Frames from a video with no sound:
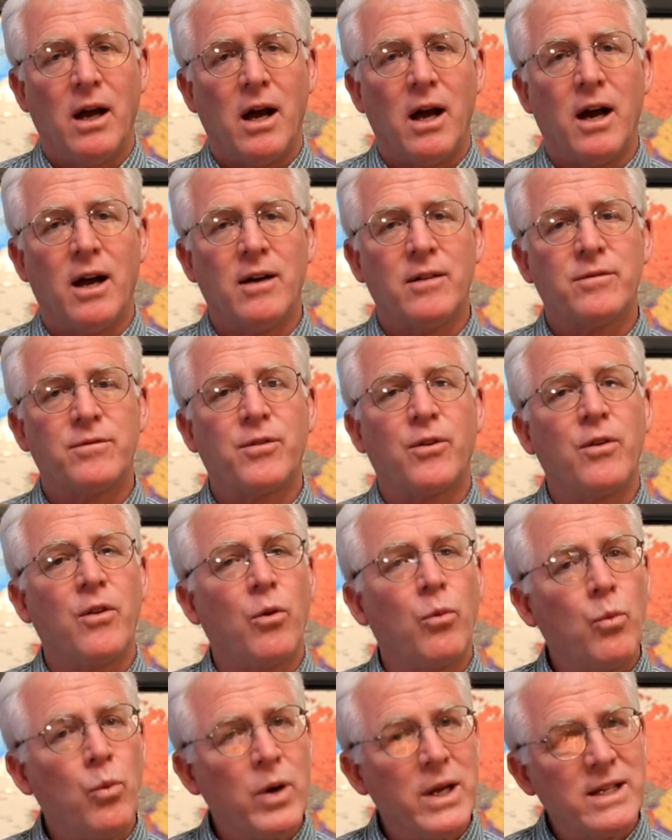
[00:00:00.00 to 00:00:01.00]
Uh, for
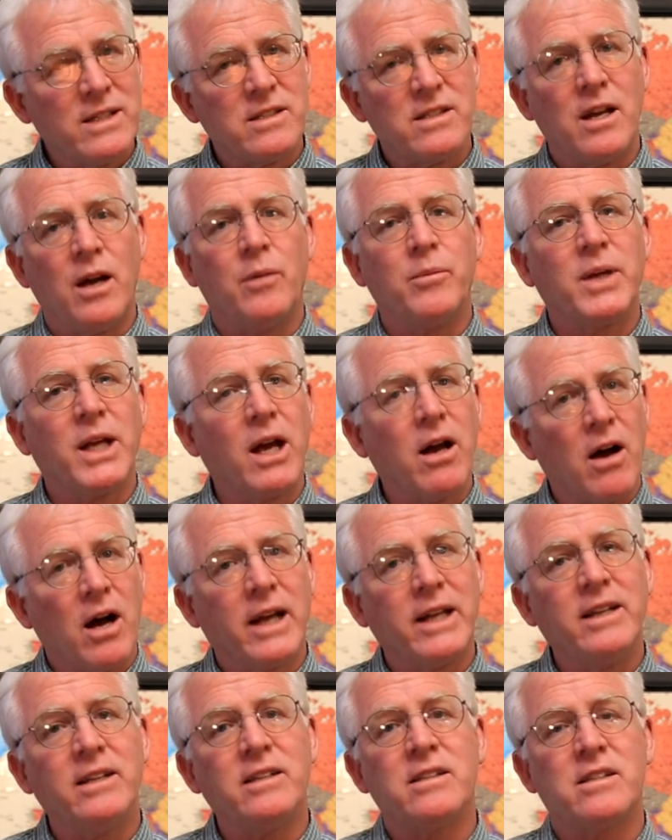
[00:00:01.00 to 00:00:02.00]
the wisdom and
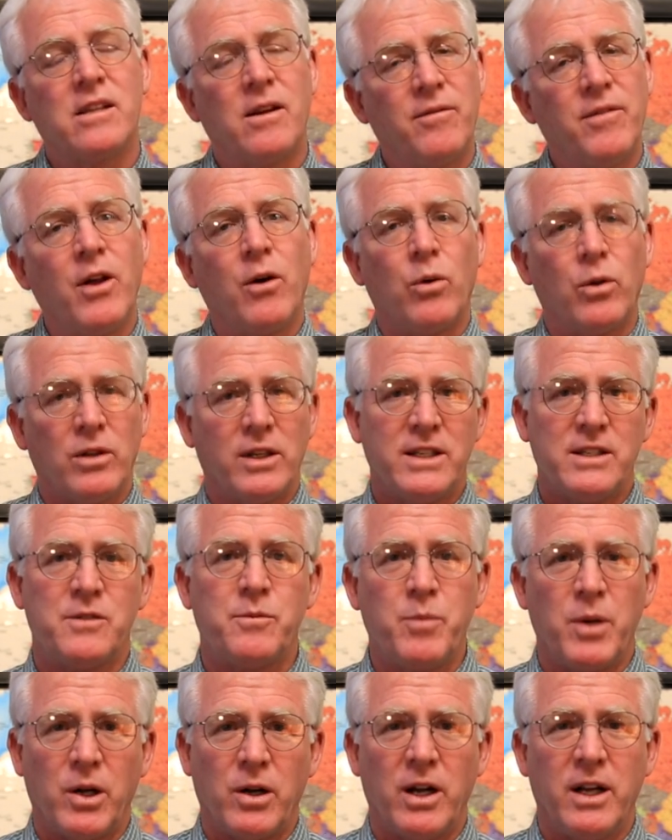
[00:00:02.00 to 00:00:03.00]
guidance of the Holy
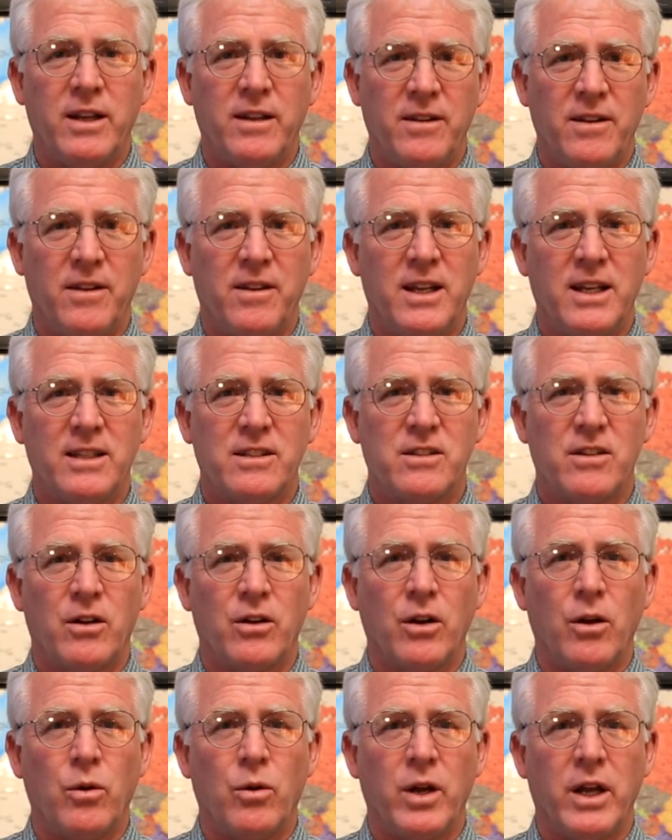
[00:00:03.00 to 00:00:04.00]
Spirit and the things that
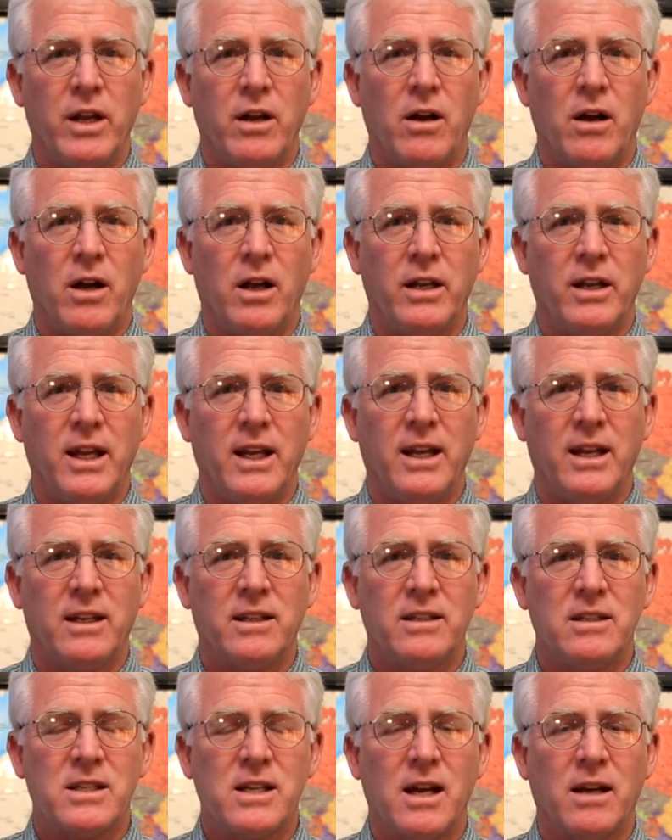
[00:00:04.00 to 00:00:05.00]
are going on.
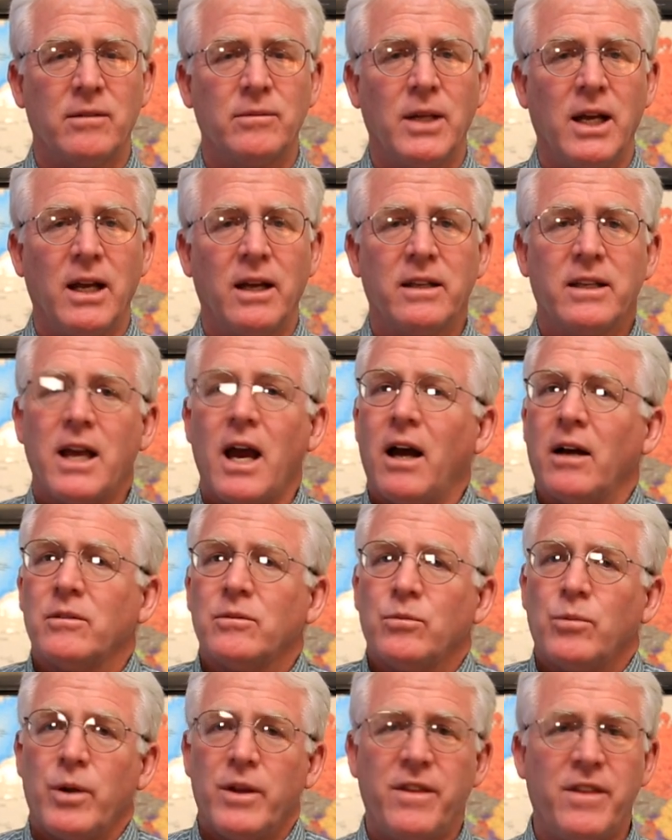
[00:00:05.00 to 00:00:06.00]
And uh, yeah,
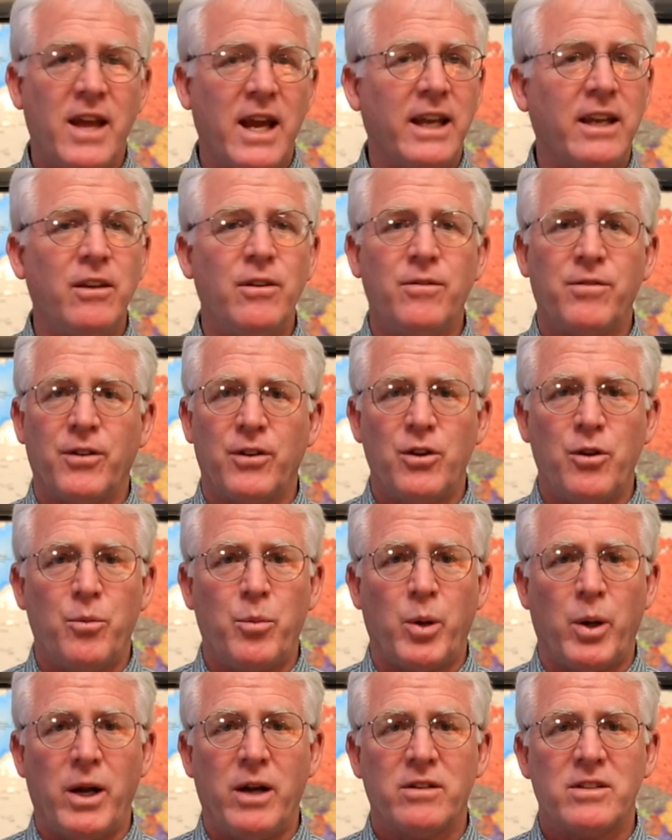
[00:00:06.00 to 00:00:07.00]
we thank you for your
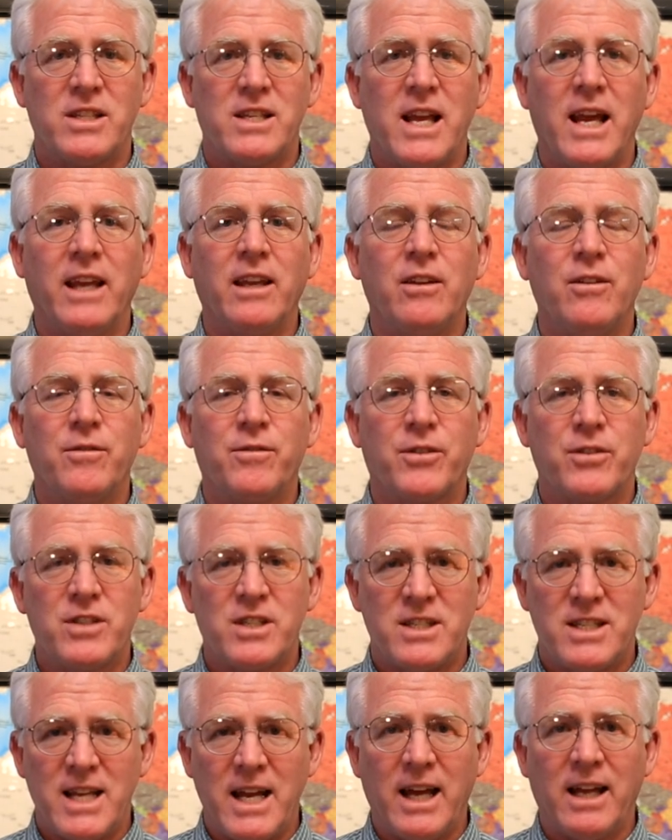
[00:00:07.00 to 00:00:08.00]
prayers. Thank you for
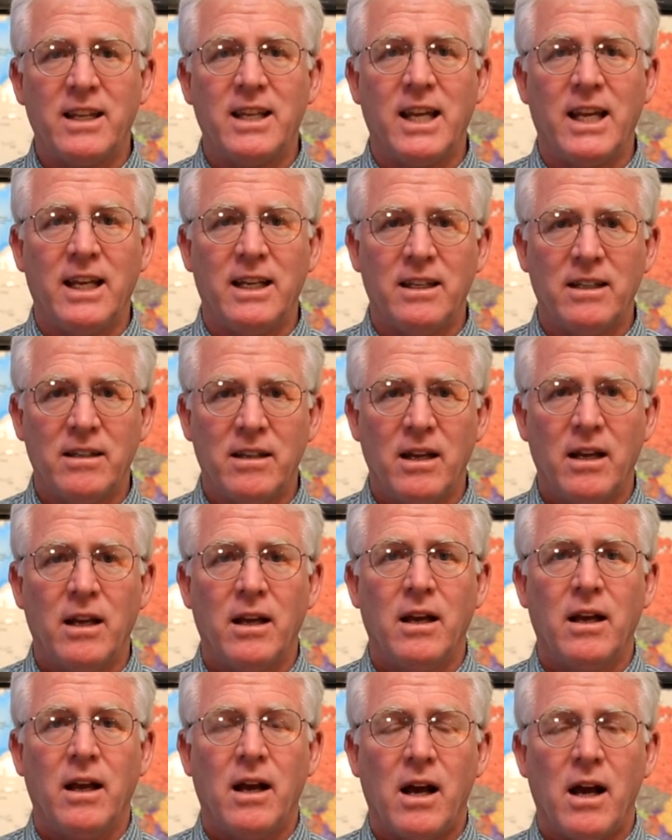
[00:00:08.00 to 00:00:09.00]
standing
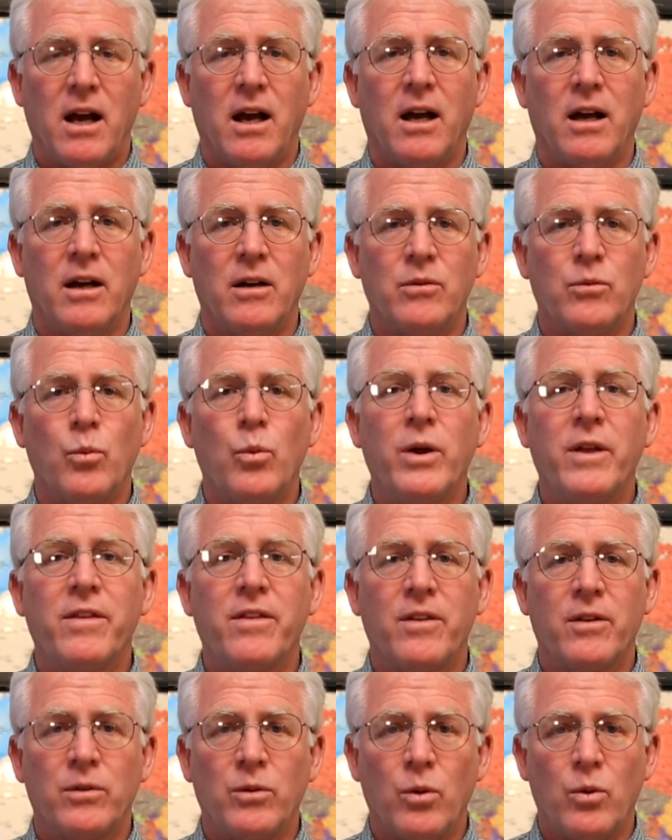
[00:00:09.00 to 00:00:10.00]
uh,
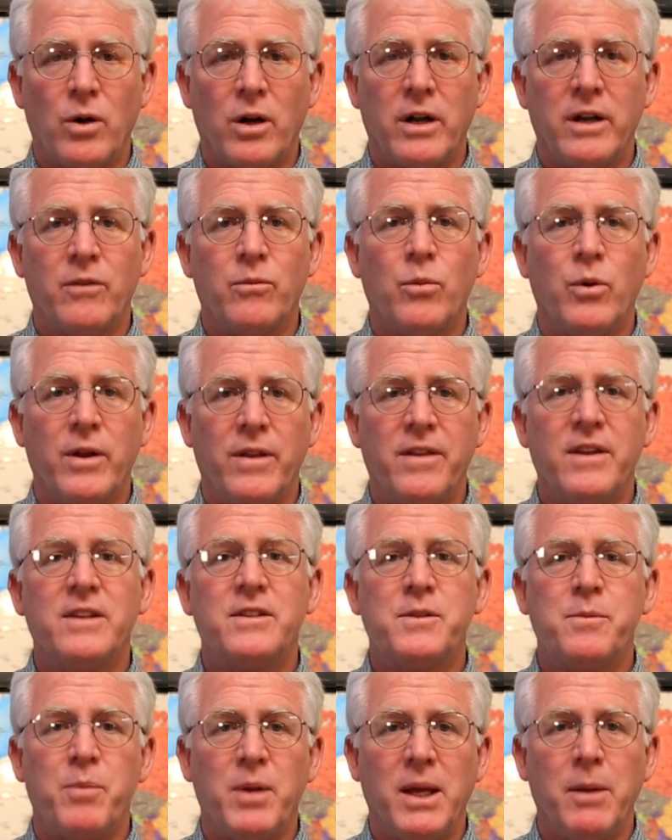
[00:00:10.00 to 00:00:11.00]
with the Lord and with
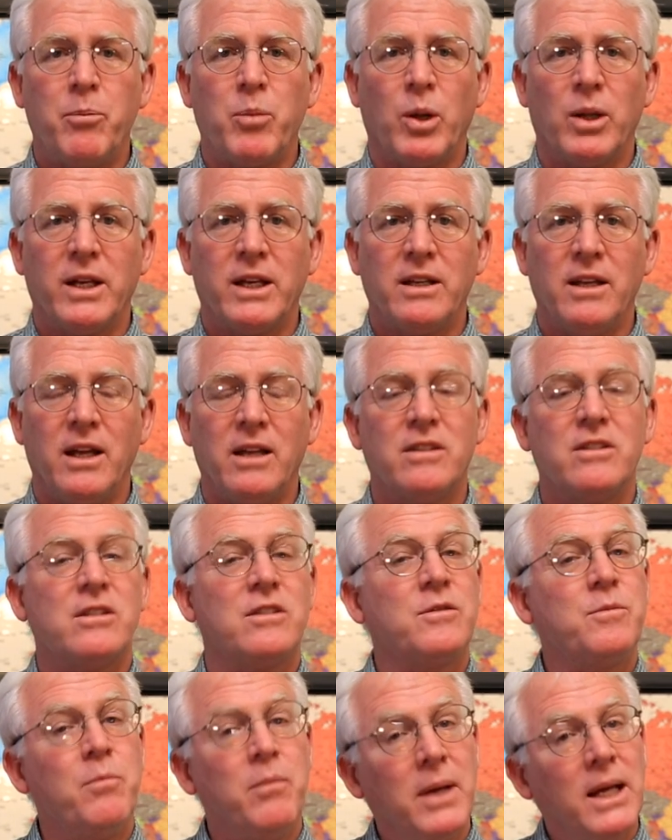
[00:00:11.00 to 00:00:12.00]
His people and, and
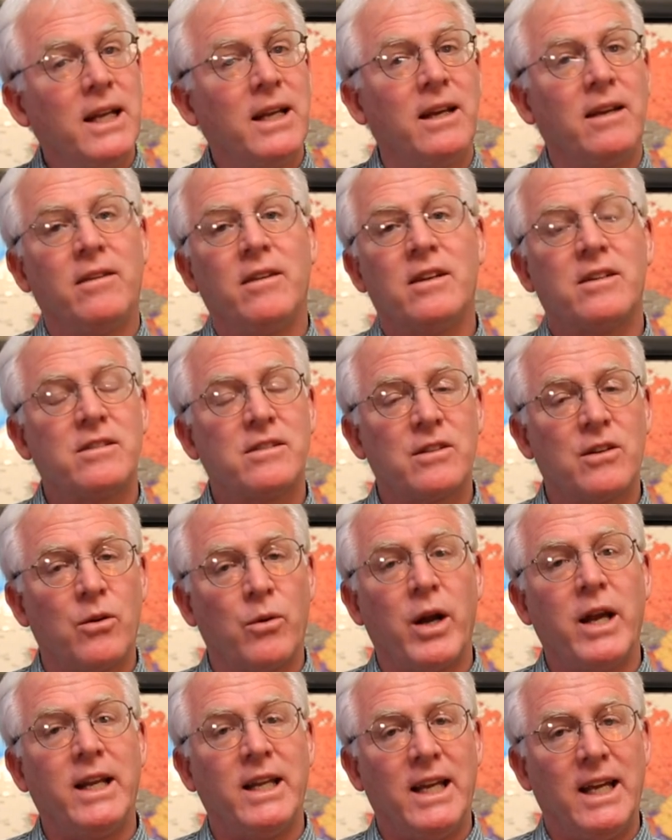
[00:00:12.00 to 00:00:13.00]
just meeting this
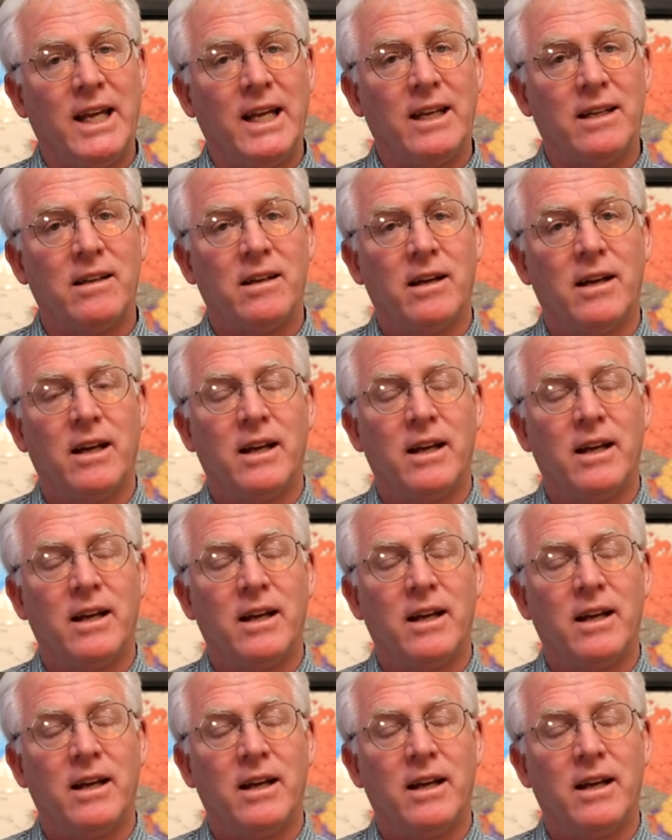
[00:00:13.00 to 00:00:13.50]
great need.